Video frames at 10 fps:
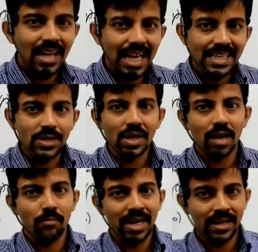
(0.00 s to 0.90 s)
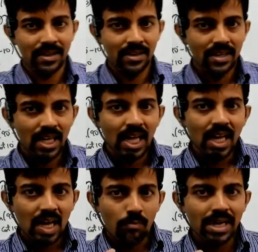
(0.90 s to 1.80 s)
Like that we
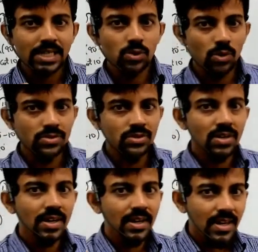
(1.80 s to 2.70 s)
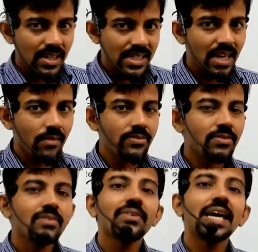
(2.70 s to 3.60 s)
combine those terms
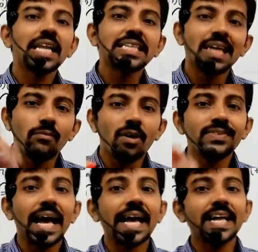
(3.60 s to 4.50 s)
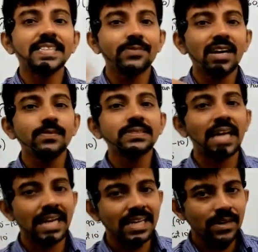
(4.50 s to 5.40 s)
where sum of the angles becomes
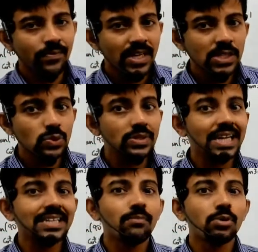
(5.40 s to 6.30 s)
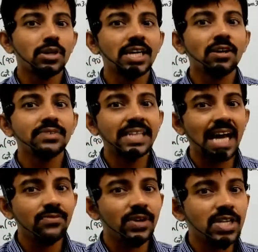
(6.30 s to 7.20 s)
90. So that the product of the
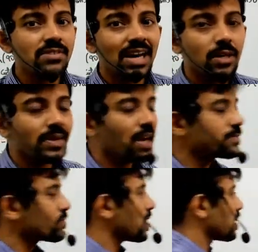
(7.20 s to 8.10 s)
tan function value becomes 1.